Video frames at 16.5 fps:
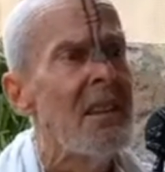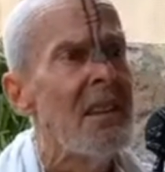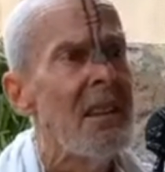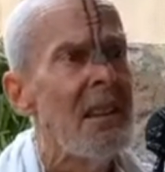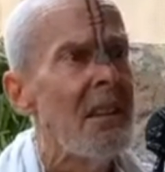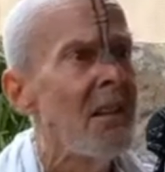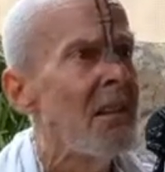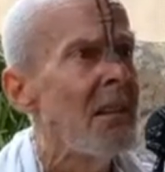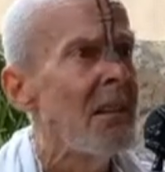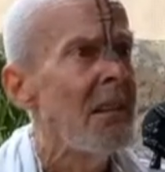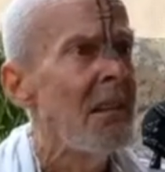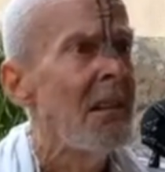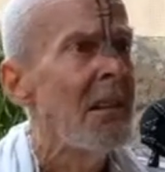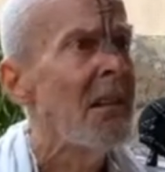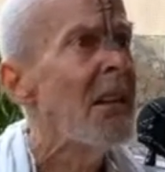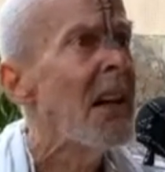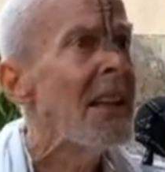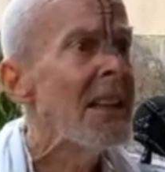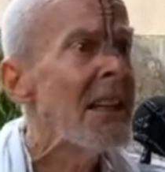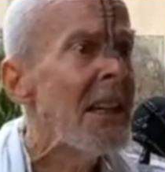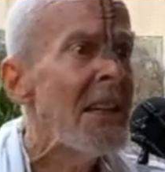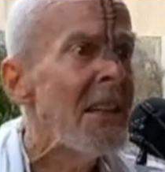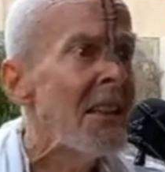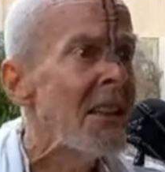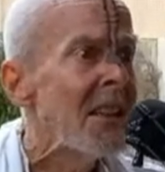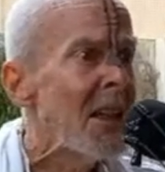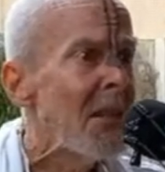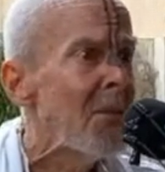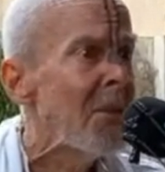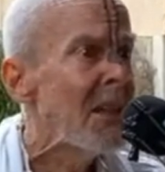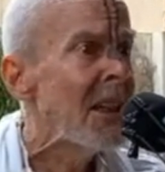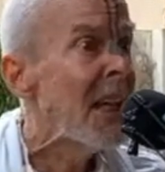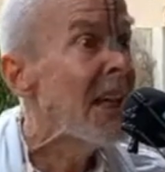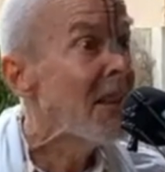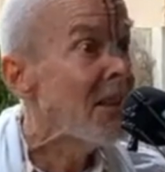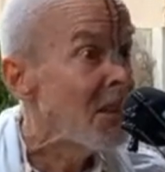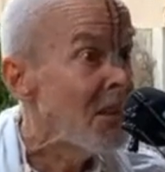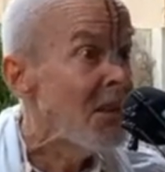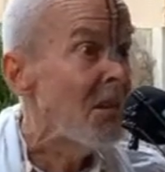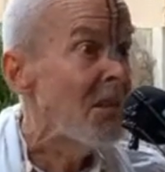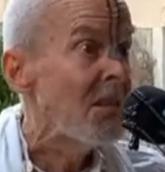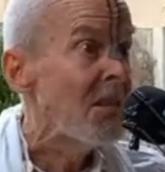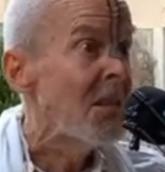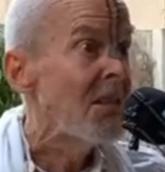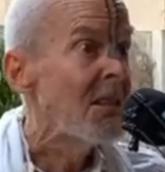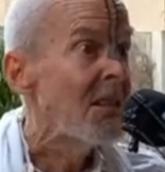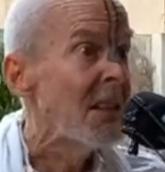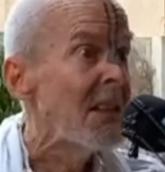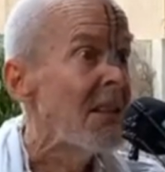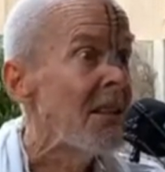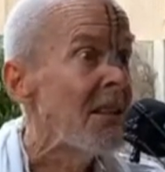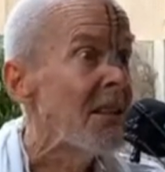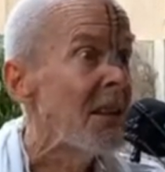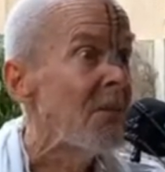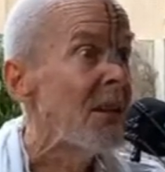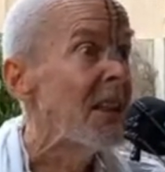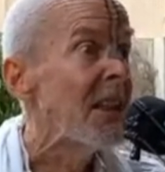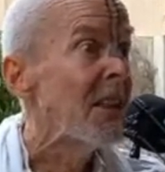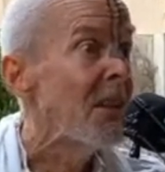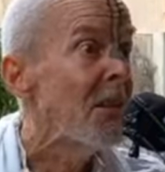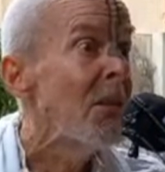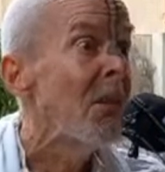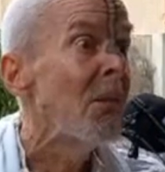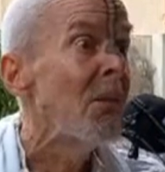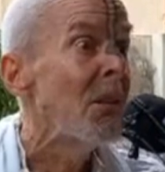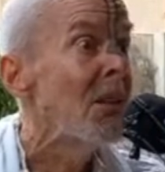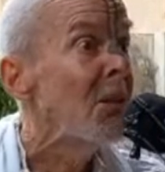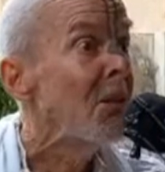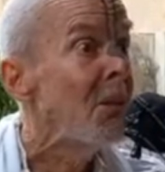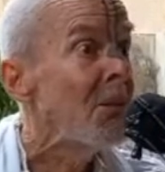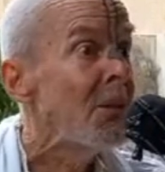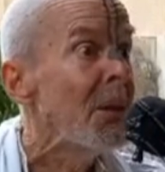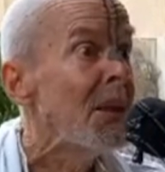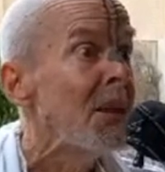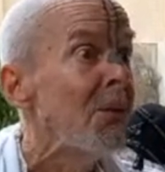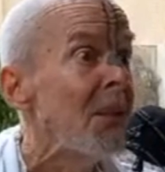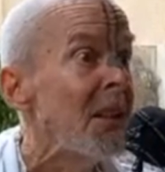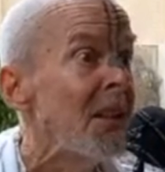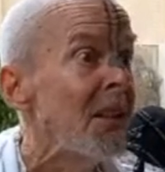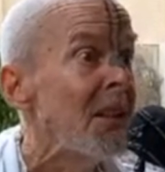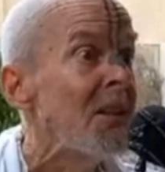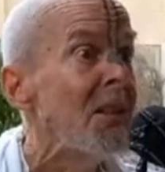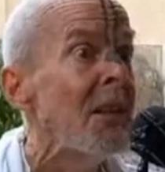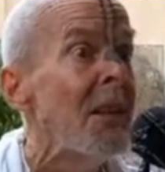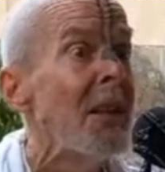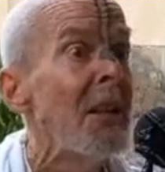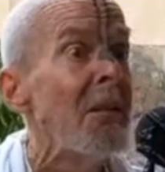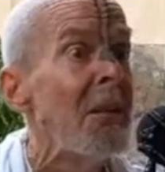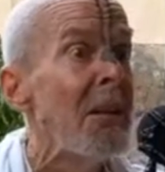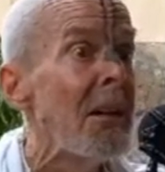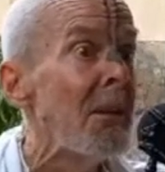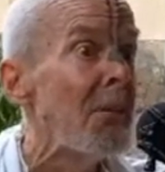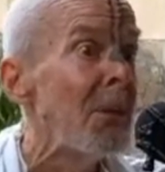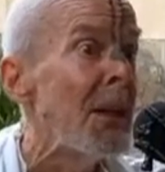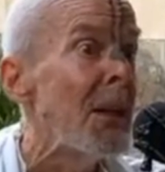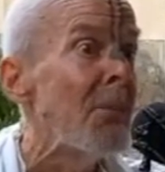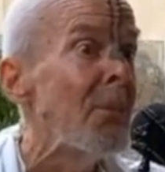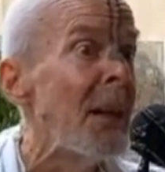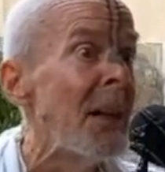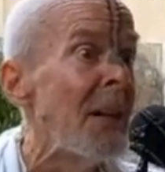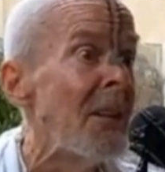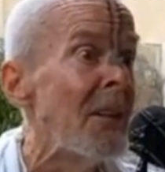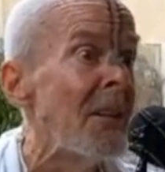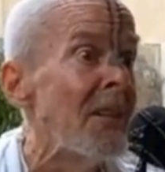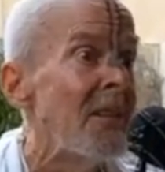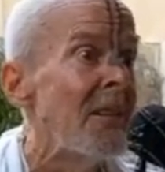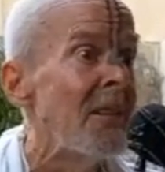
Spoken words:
They're not telling us something we can't do. They're telling us something we can do. We're human beings, we can do it. We have the brain power.